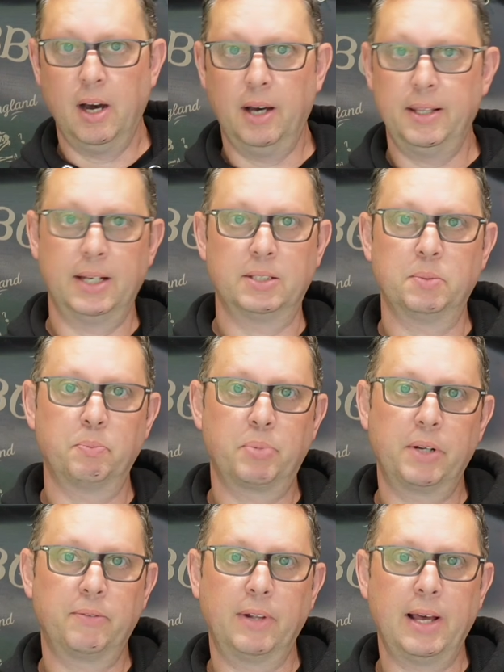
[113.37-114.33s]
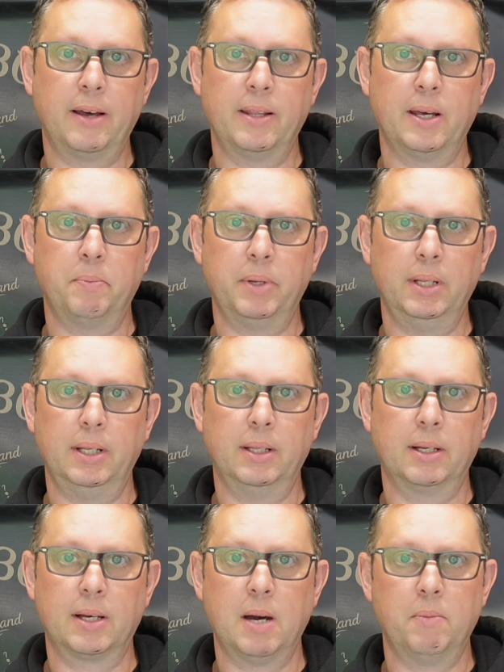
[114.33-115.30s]
I'd had some bread flour that had been in
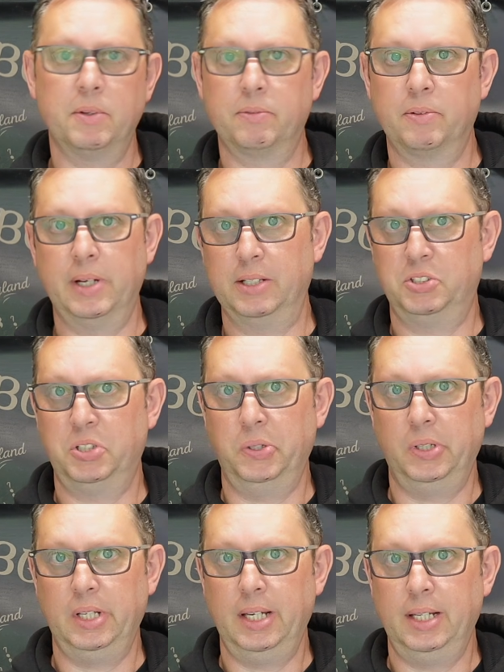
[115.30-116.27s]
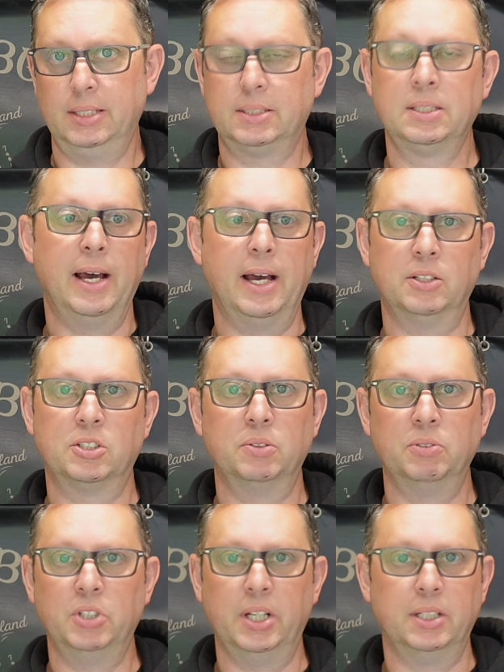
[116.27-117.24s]
the cupboard for about 2 years and
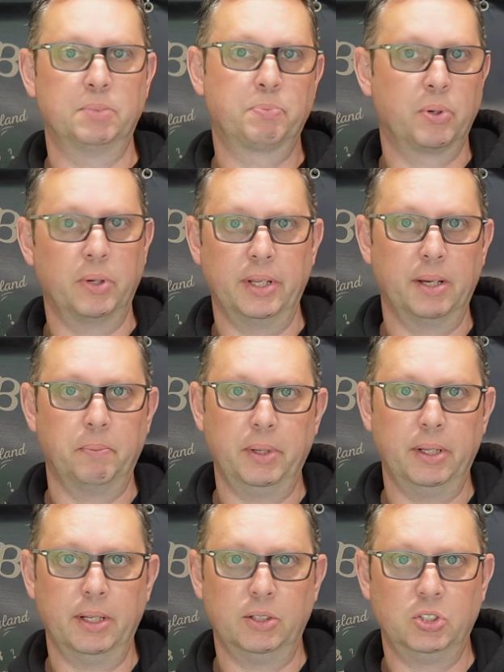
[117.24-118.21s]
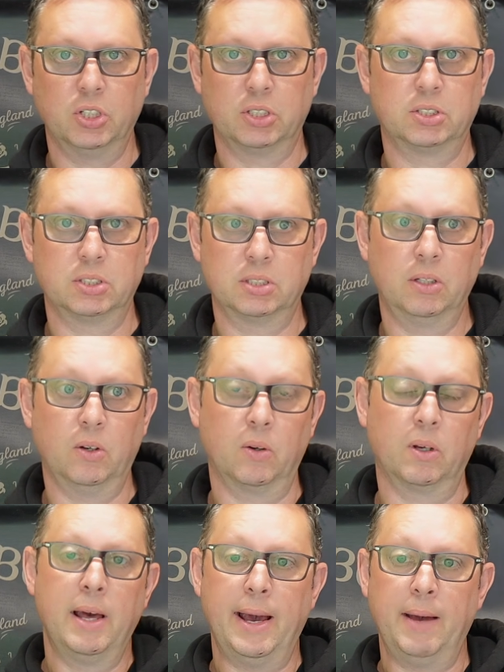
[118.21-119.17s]
some yeast probably that had been there just as
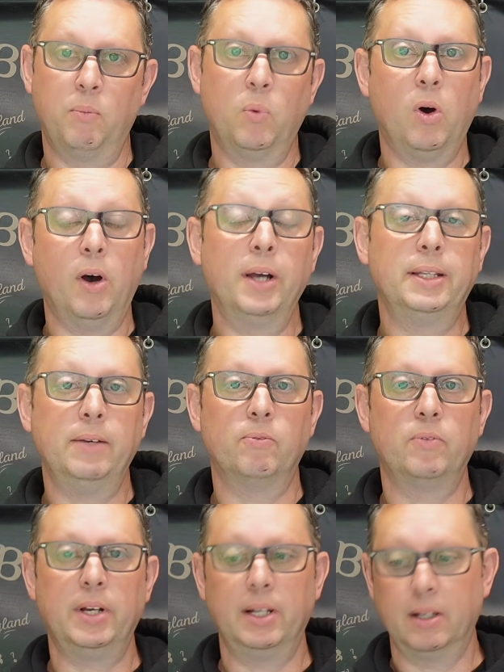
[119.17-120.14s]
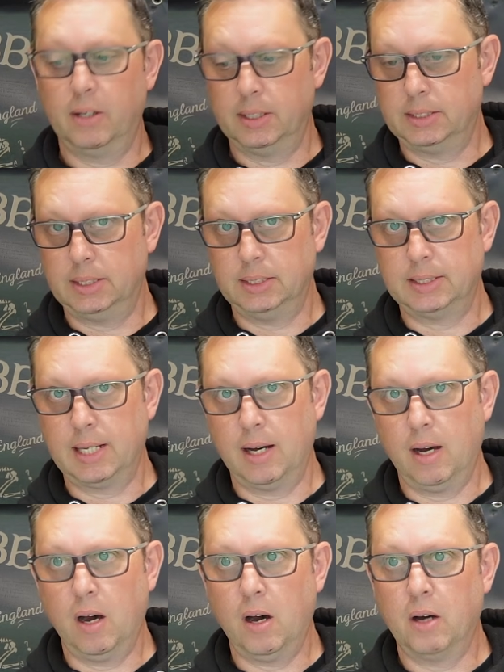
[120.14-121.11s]
long. And what I didn't realise is
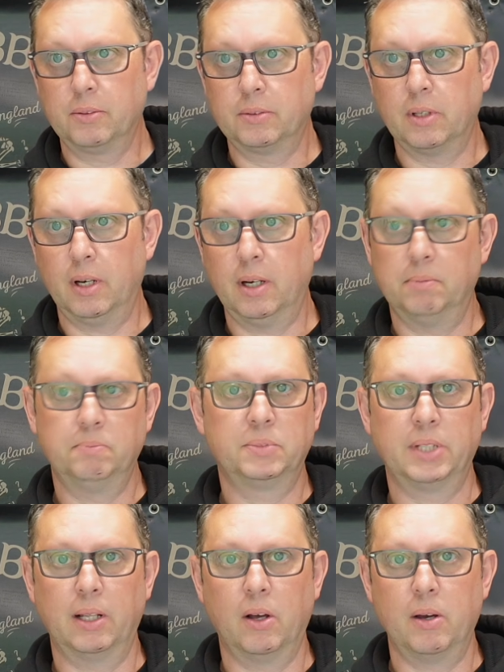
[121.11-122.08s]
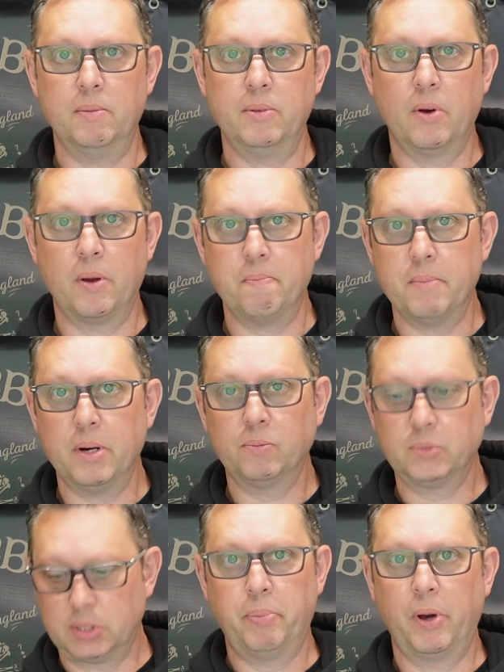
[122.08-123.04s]
that after say like 9
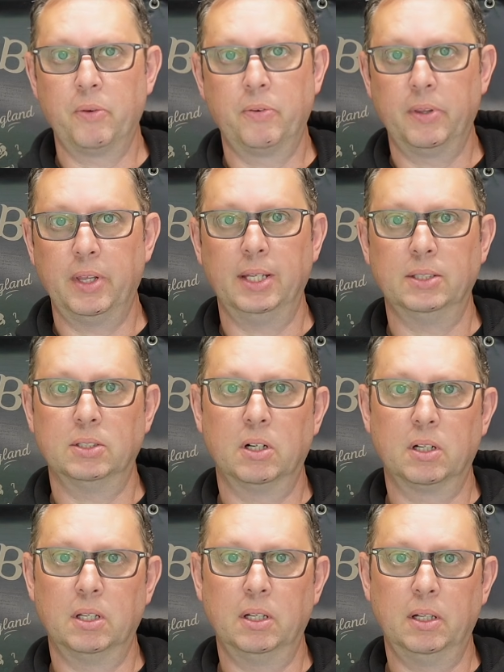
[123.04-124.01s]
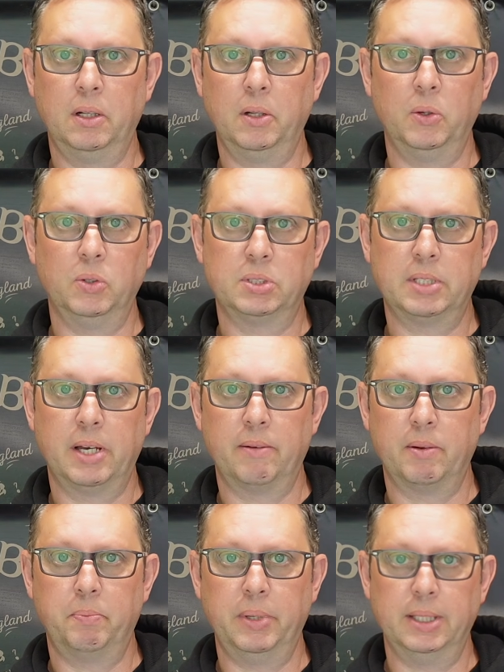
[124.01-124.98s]
months, both of these are going to lose
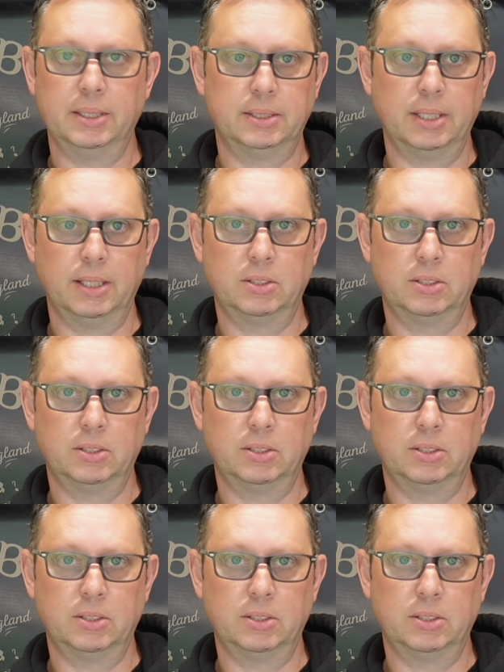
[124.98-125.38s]
their ability.